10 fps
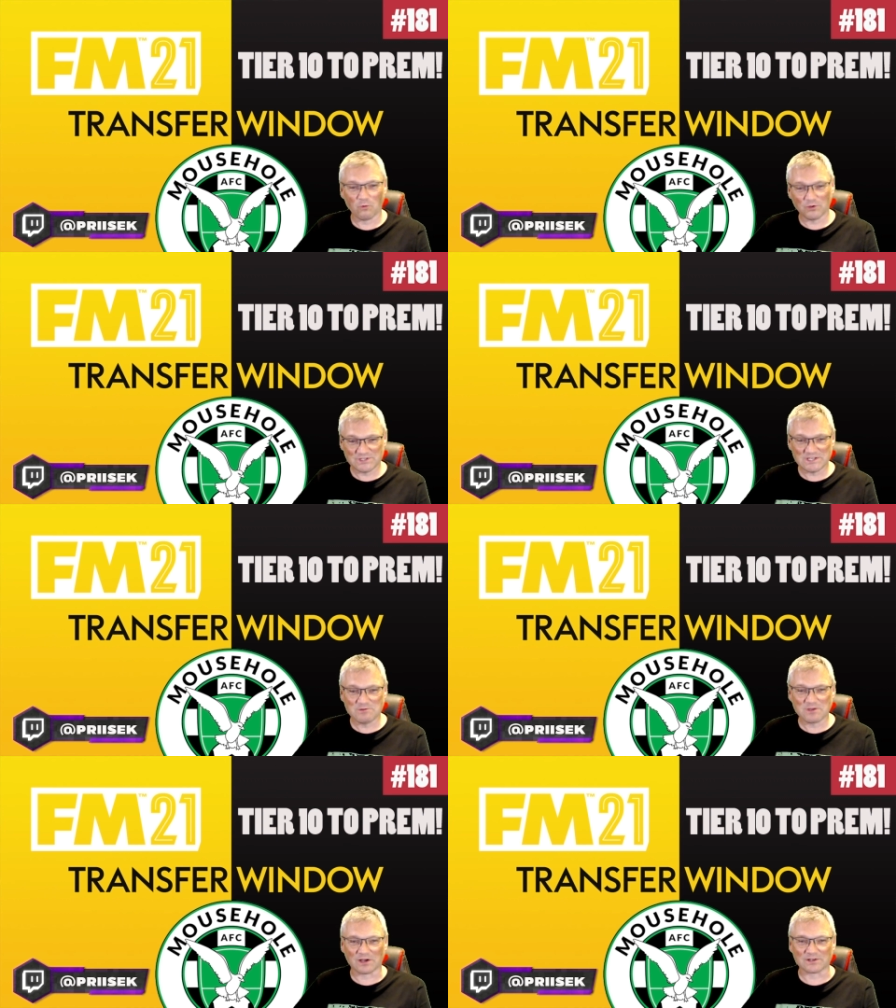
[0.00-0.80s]
What do
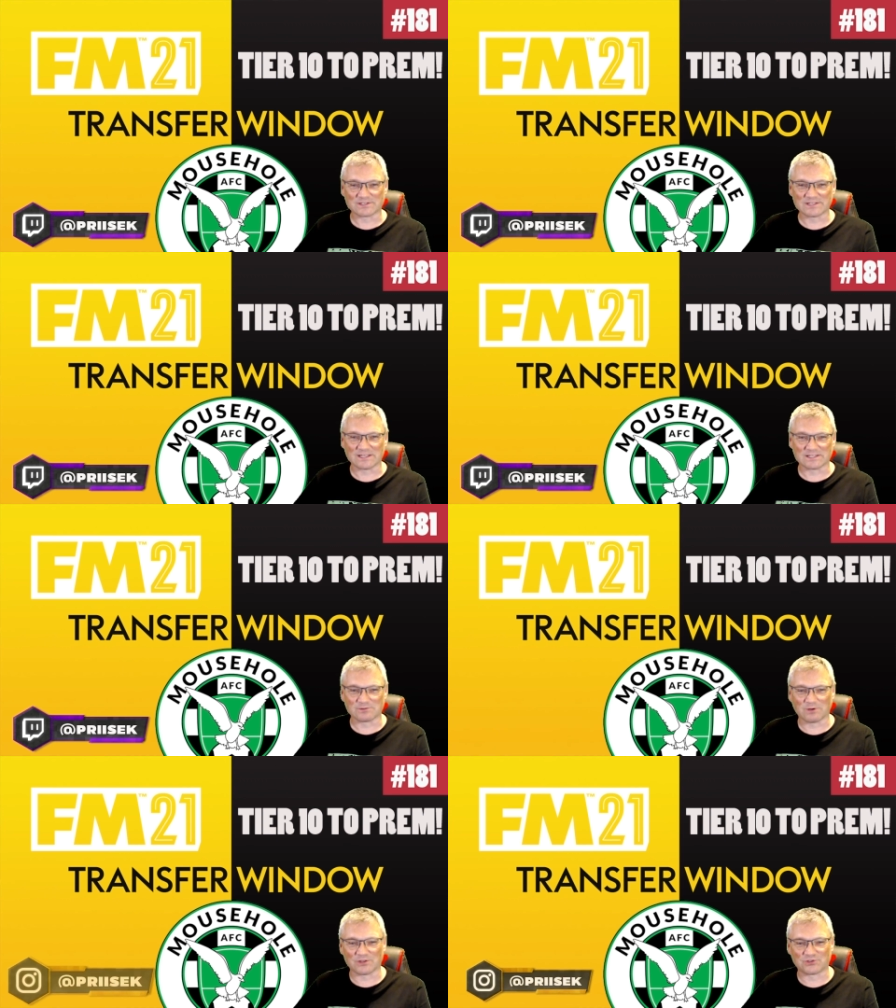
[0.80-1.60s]
you guys think
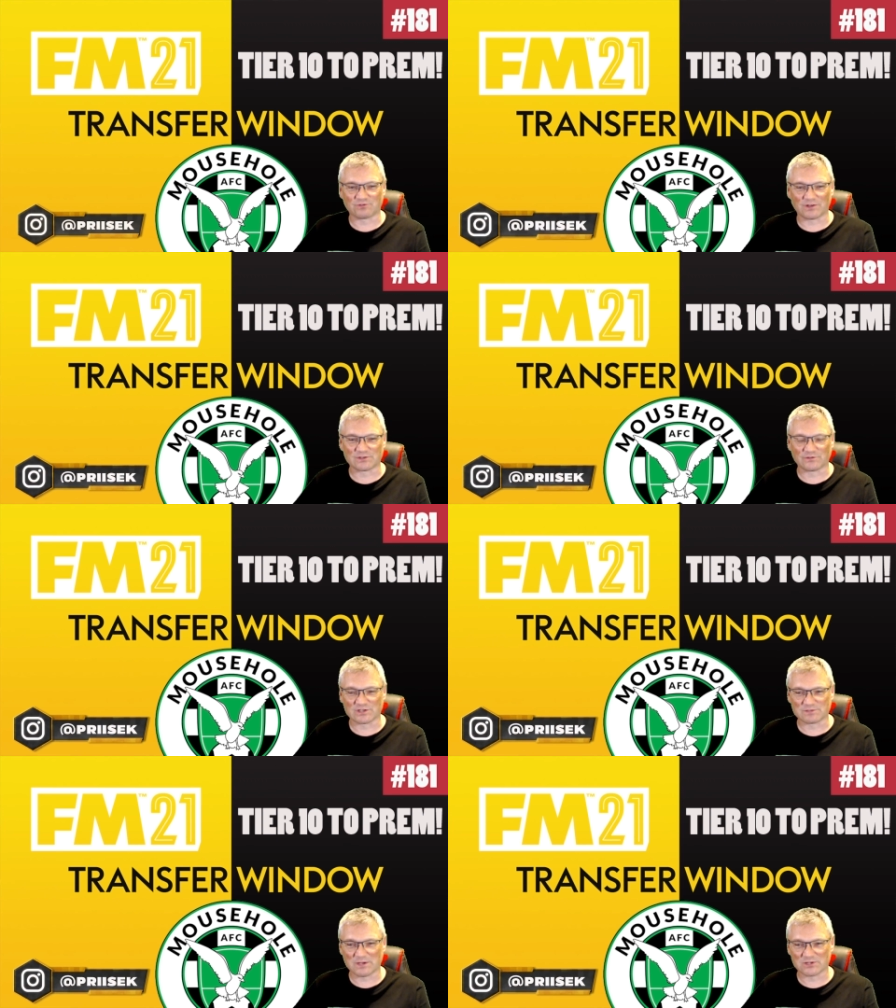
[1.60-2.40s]
to our
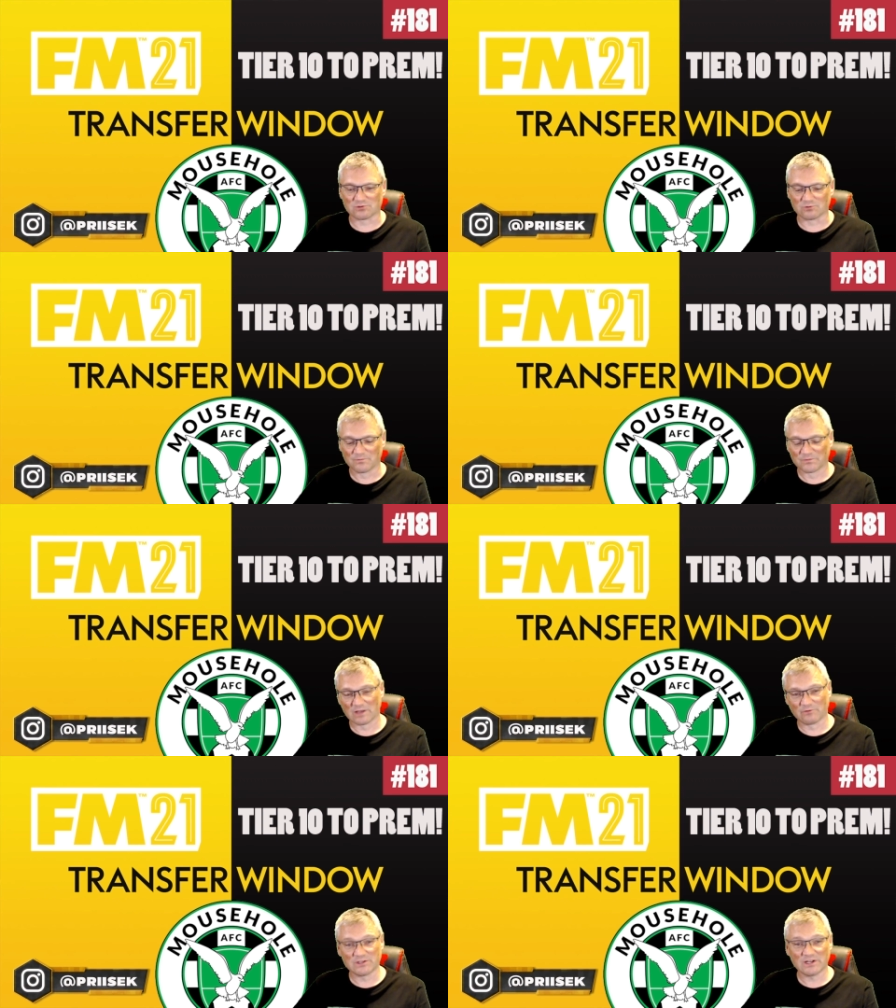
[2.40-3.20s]
transfer special?
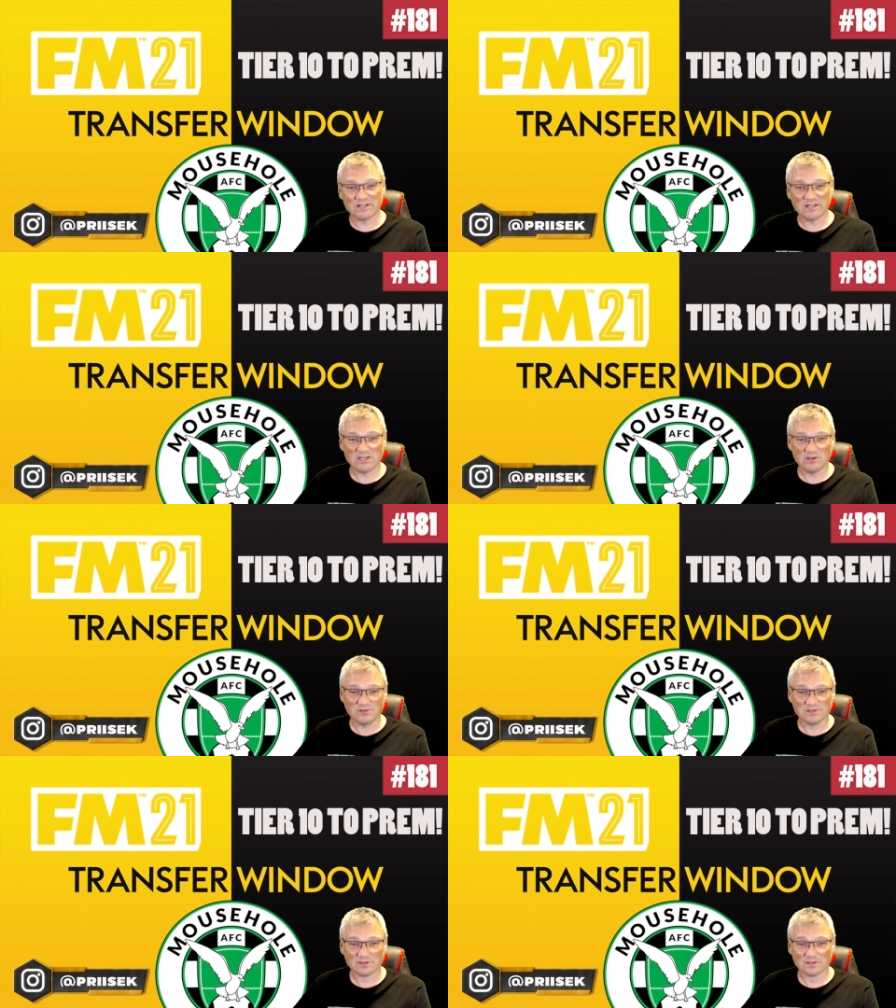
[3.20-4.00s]
Have we done any
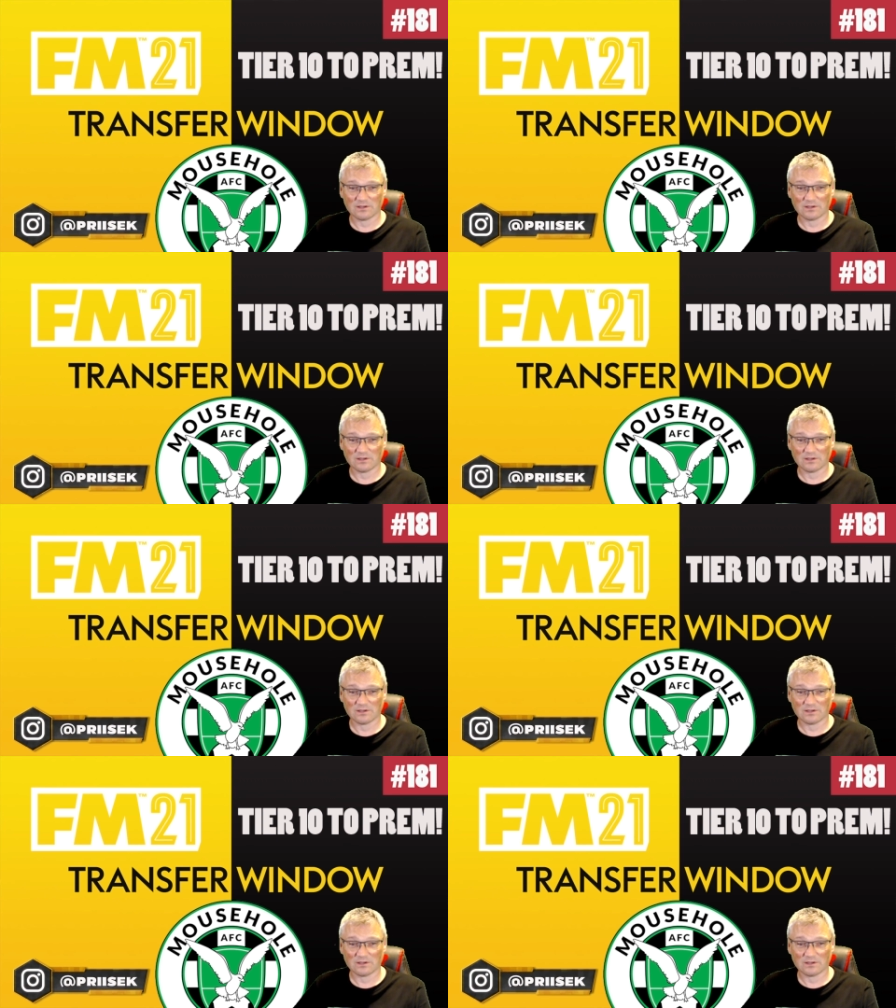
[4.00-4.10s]
good?